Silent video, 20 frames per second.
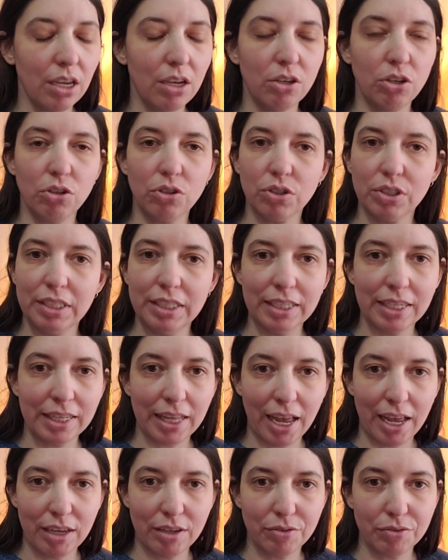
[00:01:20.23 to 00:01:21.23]
You don't need an
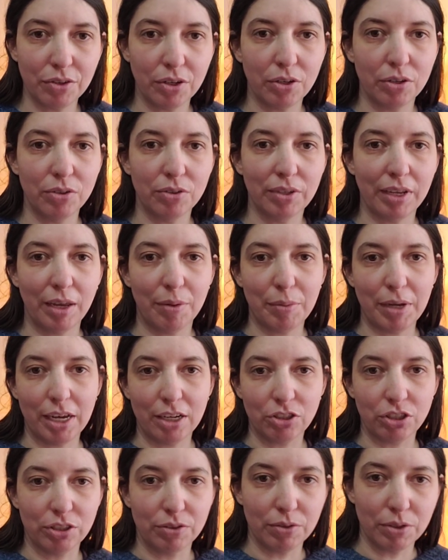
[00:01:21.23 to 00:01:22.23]
iPhone. I'm
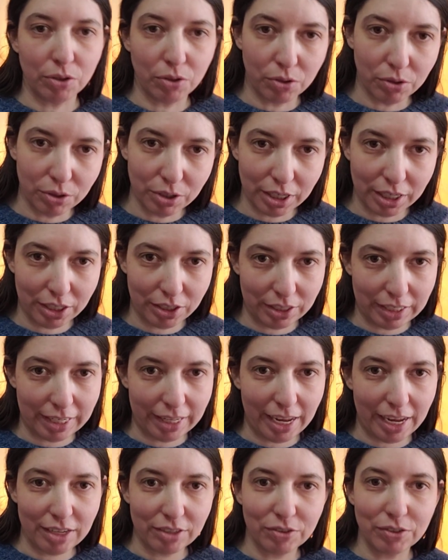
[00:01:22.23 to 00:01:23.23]
actually recording on
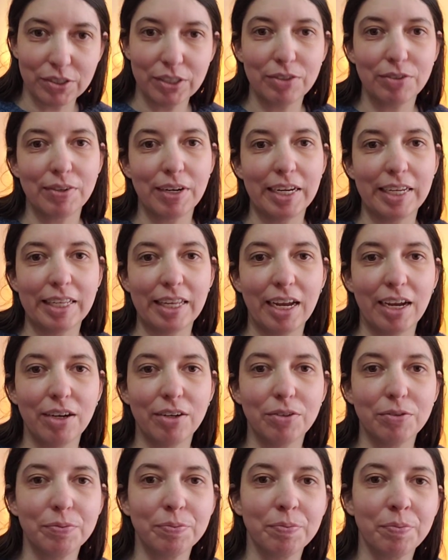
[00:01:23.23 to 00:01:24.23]
an Android right
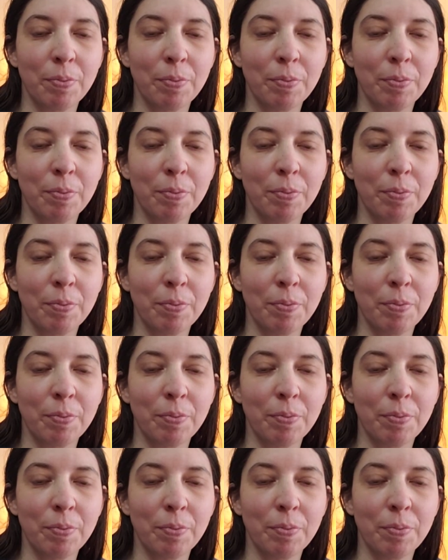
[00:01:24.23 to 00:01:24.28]
now.